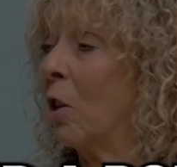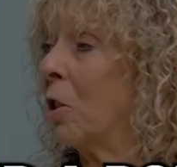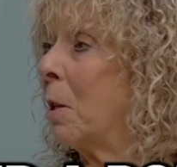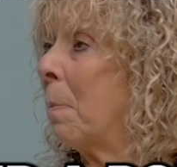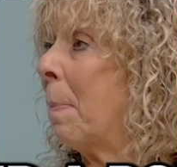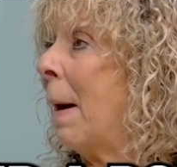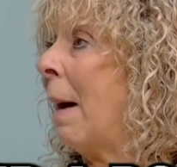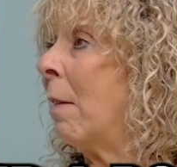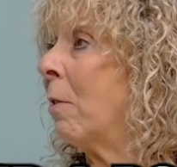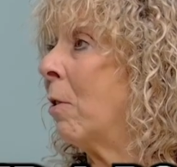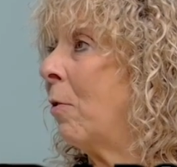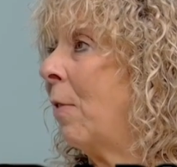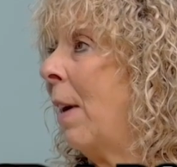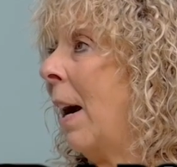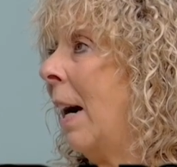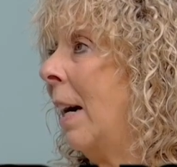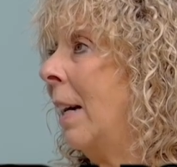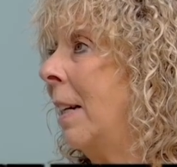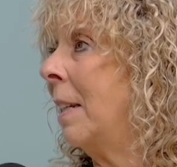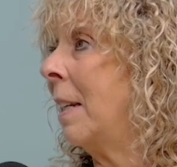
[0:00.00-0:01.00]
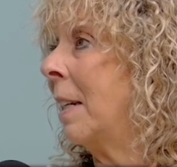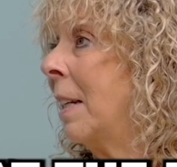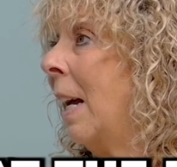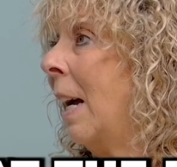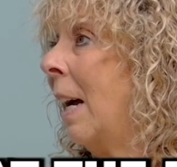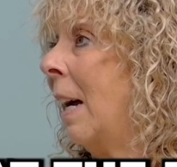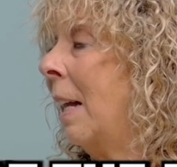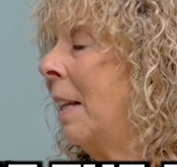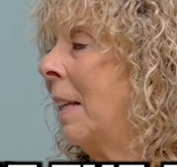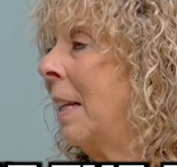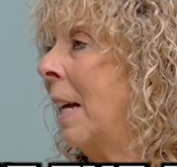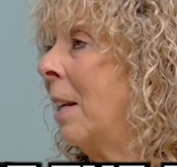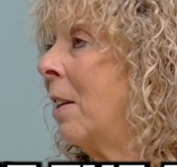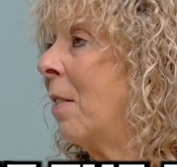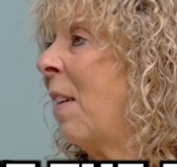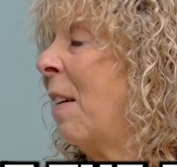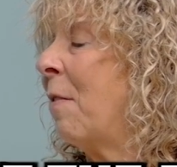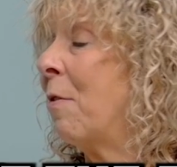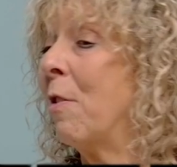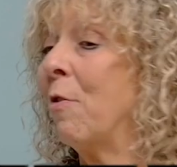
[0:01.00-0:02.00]
£1 a ride, and at the end
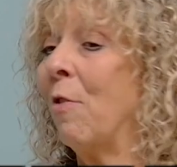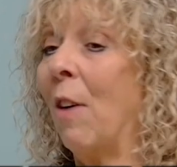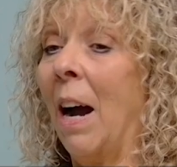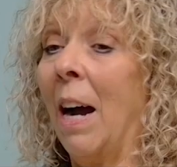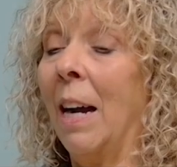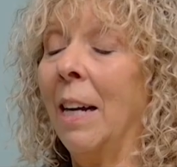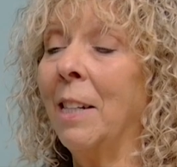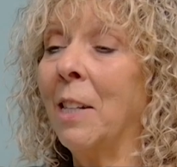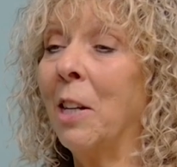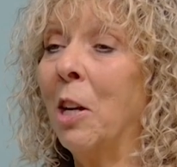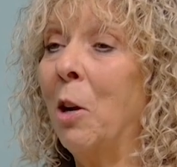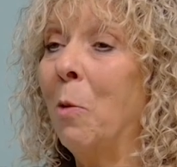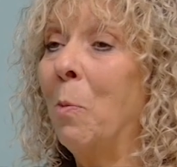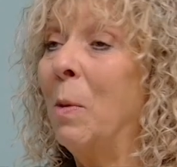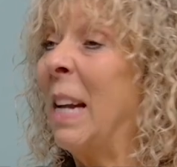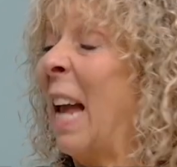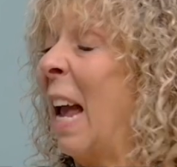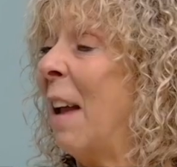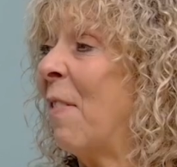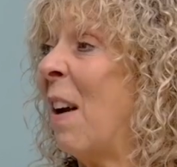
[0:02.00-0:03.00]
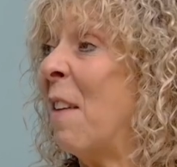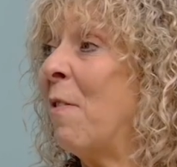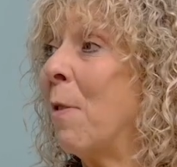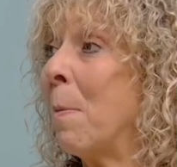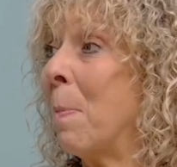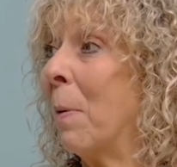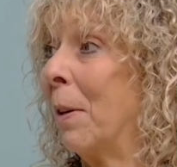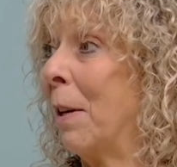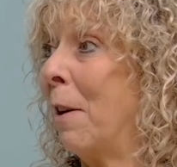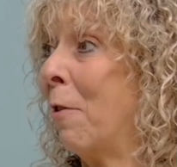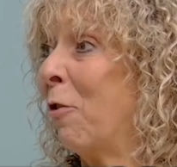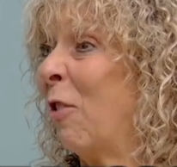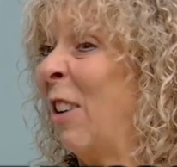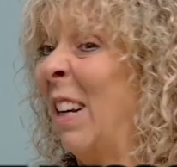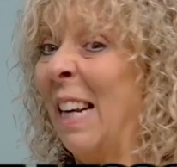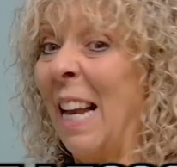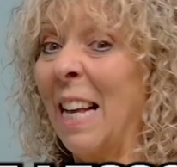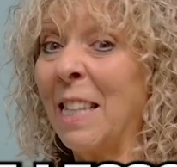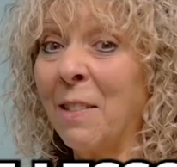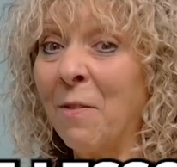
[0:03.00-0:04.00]
of every ride, we gave everybody a
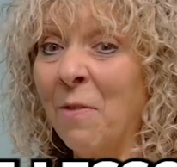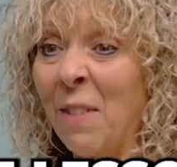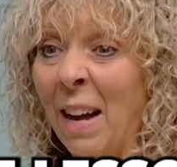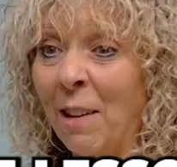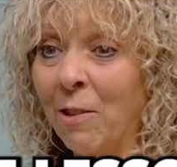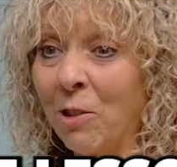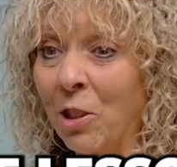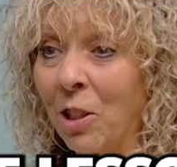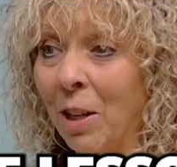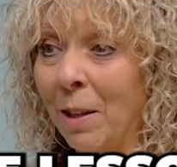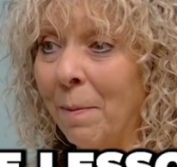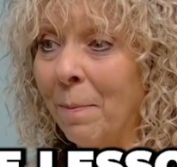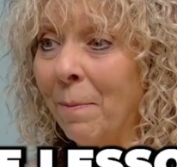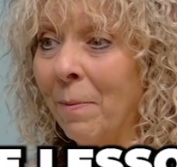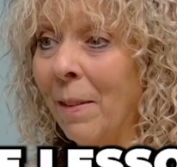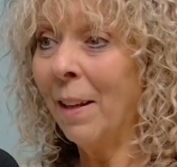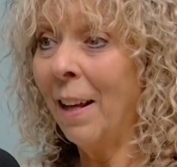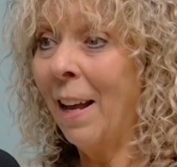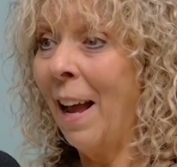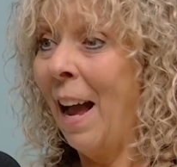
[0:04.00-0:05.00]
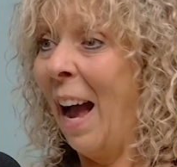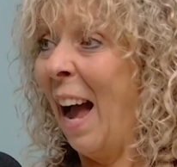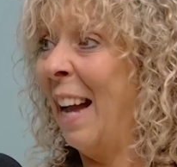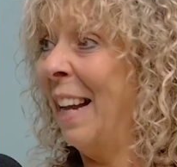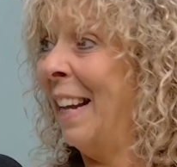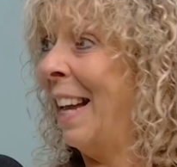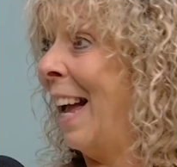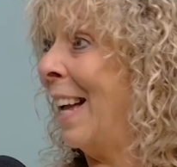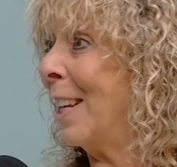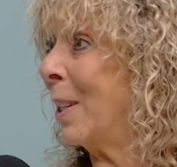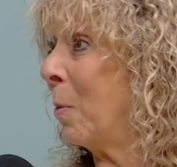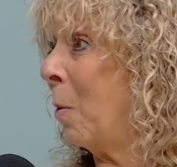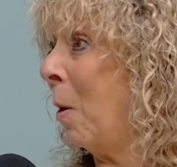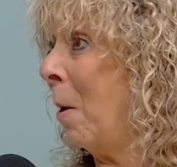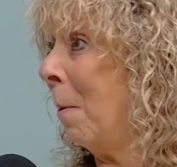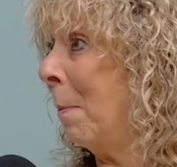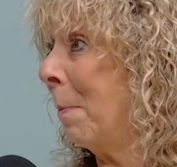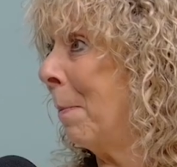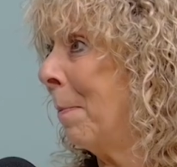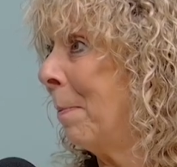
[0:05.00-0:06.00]
free lesson voucher. And guess
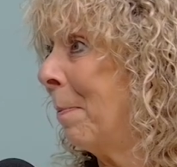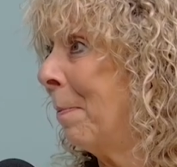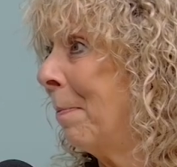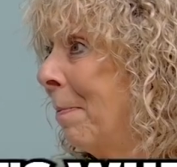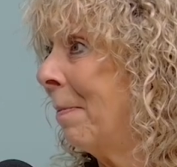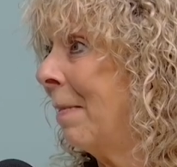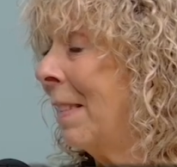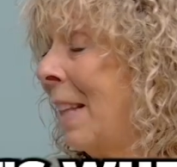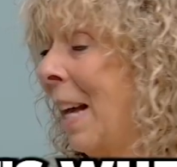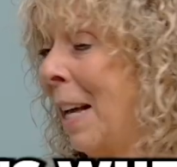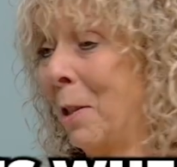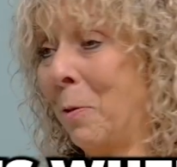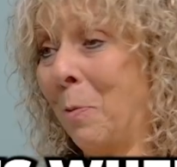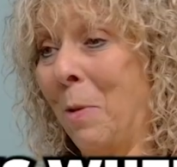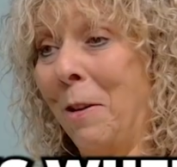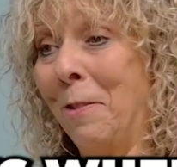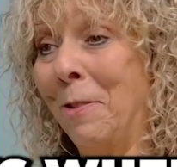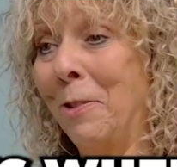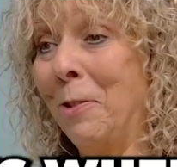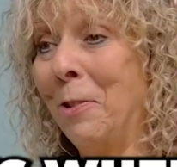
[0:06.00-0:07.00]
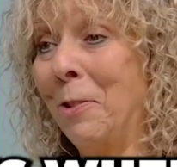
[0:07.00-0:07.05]
what? That's where it all